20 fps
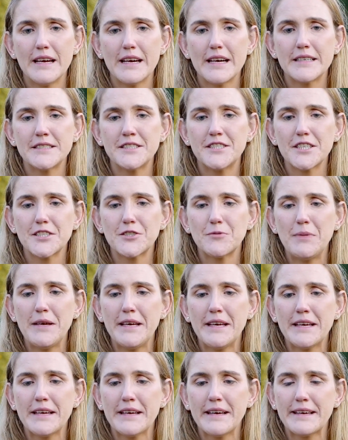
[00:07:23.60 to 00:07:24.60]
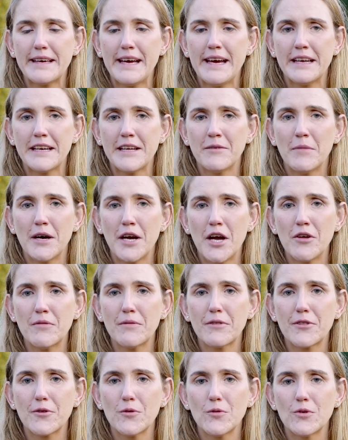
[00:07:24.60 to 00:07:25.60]
And just being, again, in my own
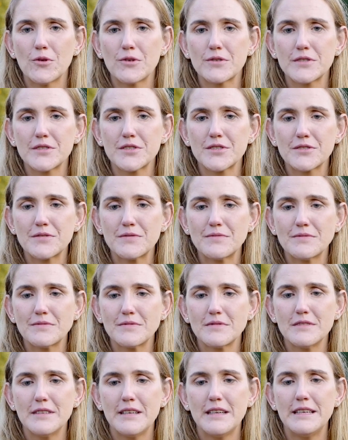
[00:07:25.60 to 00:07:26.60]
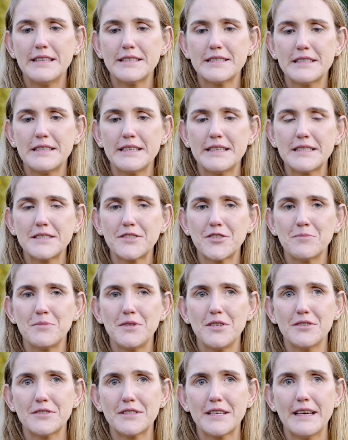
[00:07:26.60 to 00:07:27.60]
thoughts, listening to
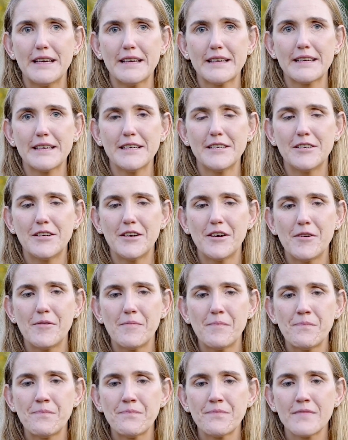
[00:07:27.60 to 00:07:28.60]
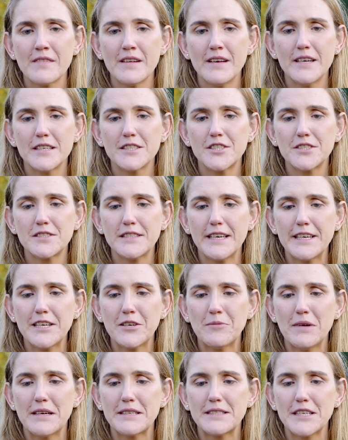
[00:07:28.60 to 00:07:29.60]
music, just
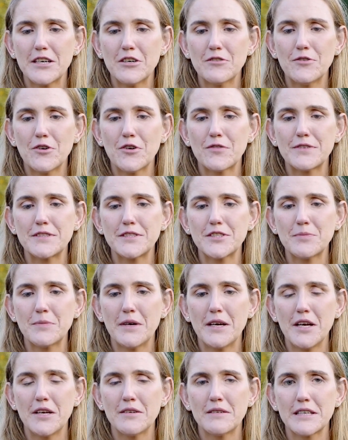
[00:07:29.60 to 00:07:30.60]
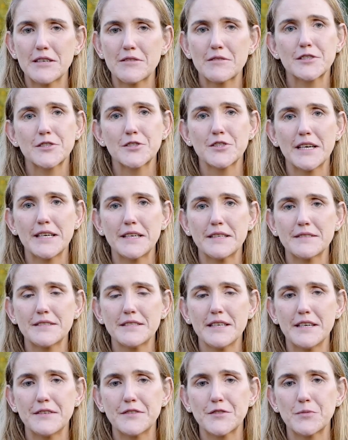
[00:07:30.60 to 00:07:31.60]
taking myself off into my own little
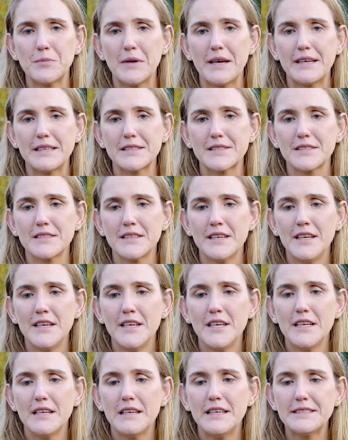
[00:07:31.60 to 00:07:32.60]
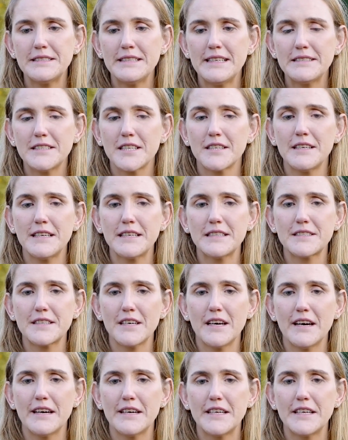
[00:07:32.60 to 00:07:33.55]
safe space, listening to things that I